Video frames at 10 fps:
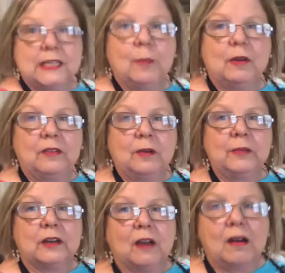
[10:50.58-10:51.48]
some of them
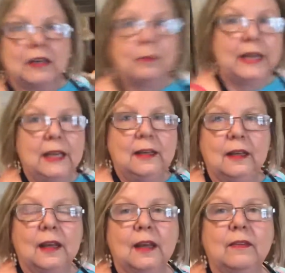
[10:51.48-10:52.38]
that are already made,
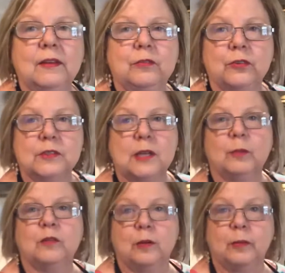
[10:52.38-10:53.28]
and then for
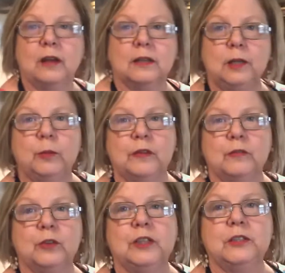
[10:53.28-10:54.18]
some of them I'll keep in the
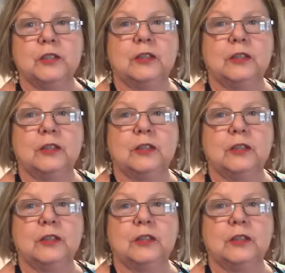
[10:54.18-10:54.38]
fridge so